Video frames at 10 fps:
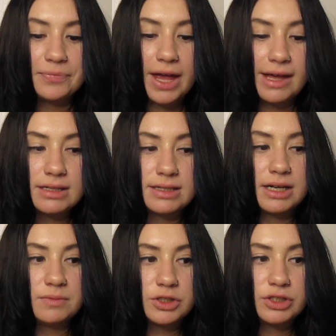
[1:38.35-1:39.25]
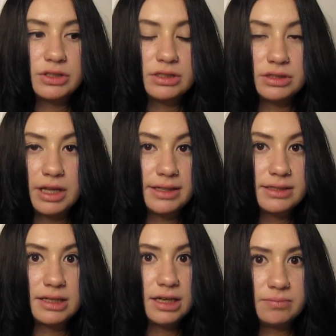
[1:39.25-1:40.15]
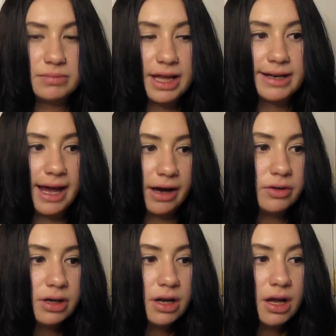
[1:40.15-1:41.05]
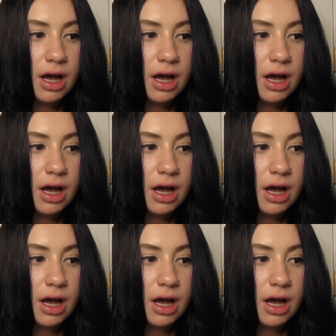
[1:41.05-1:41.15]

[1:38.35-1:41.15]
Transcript: and I would just like to keep that out.